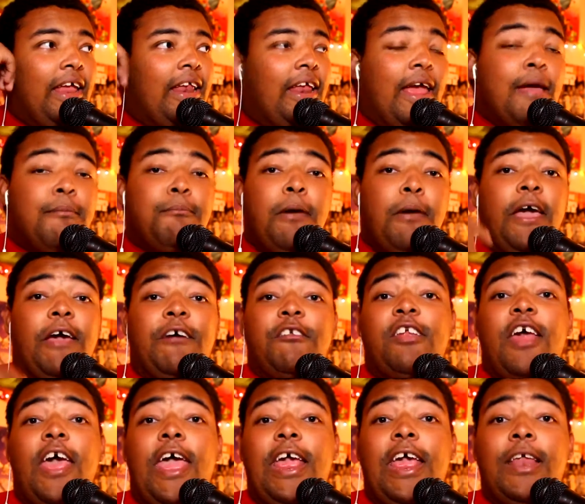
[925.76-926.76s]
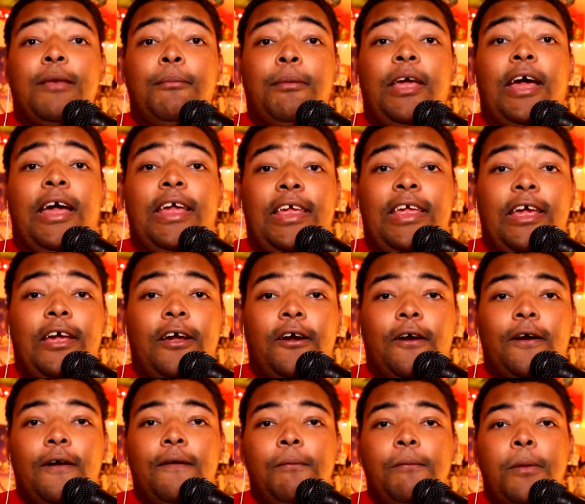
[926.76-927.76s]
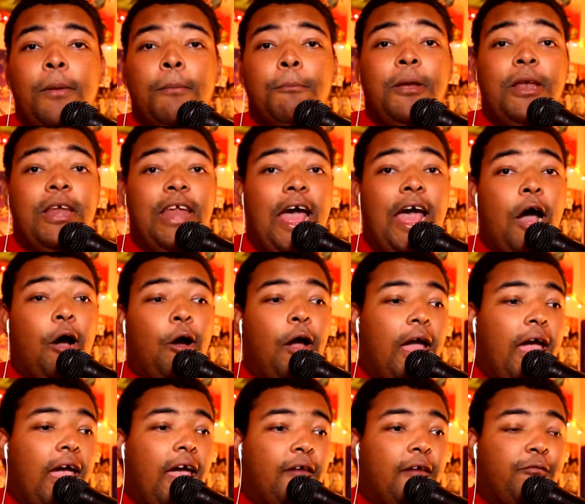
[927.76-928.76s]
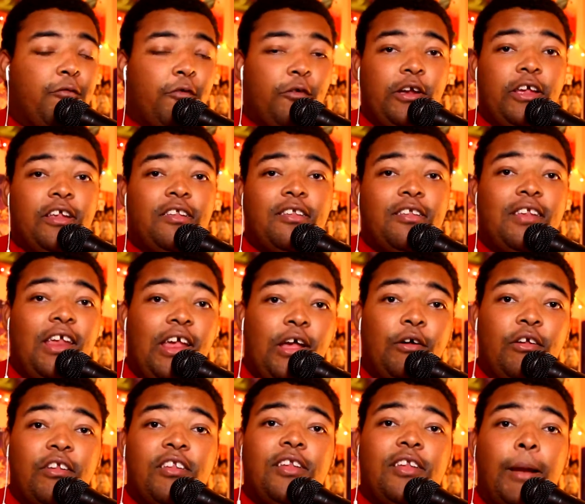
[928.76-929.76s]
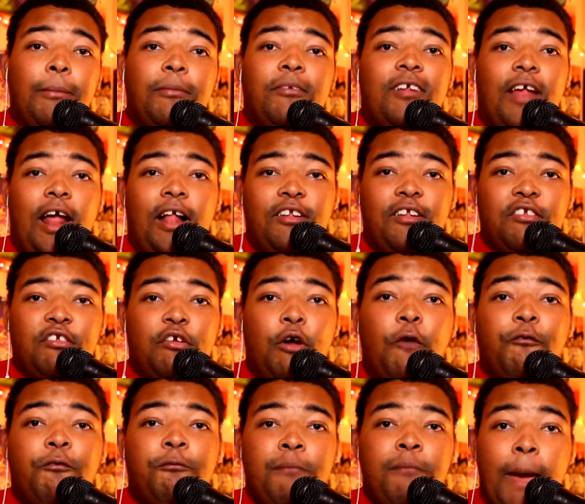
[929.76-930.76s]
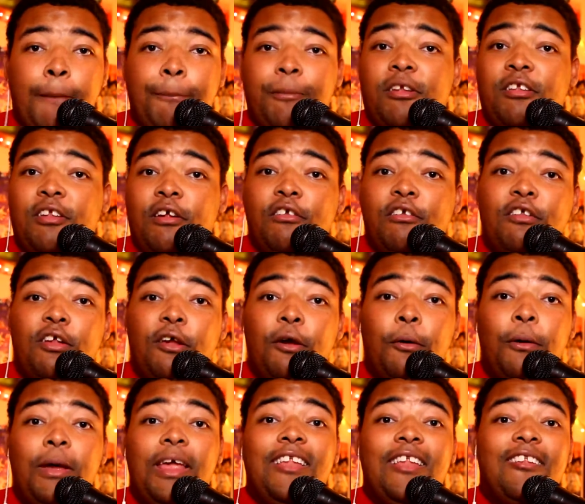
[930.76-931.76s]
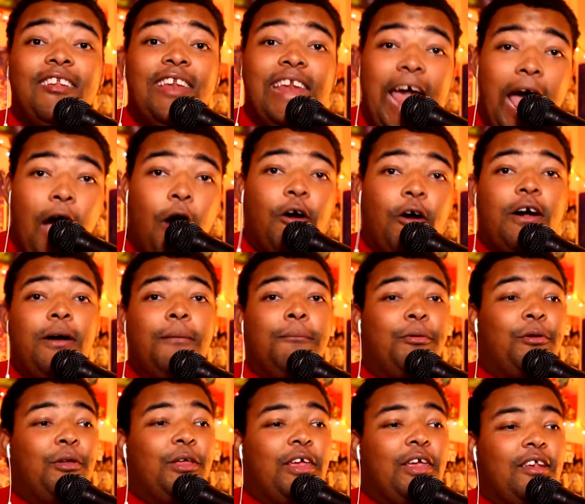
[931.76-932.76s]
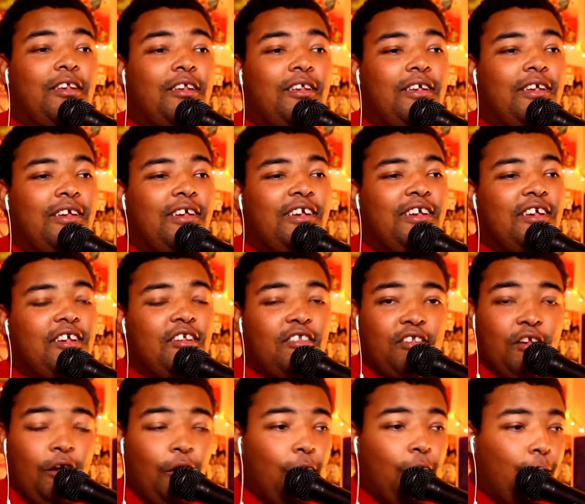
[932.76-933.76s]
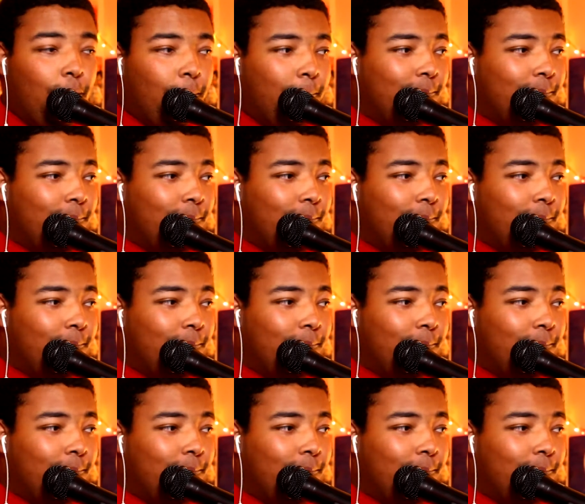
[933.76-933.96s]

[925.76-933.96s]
Like it was kind of like this. With a lot of vocal frying. Like there's a lot of stuff like that. So